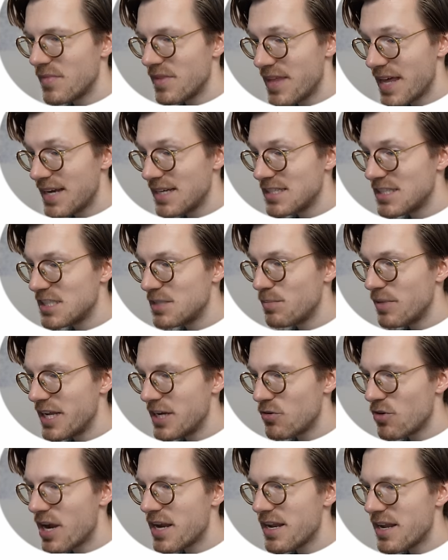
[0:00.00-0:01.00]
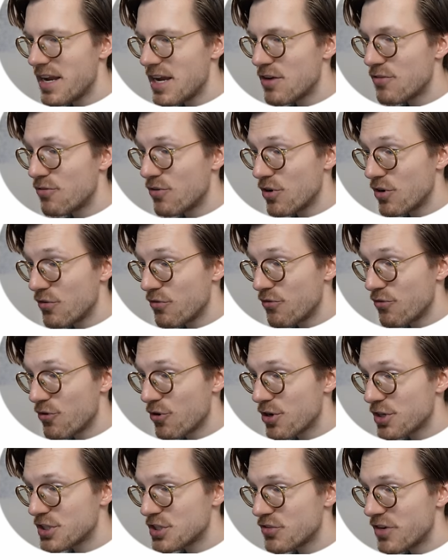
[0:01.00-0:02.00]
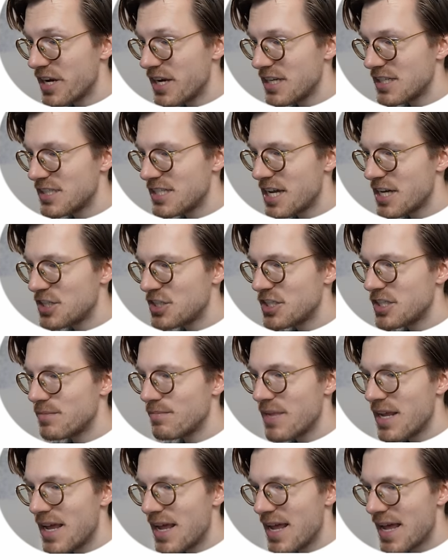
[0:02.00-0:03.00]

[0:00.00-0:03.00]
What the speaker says: That is displayed right here for the first training session.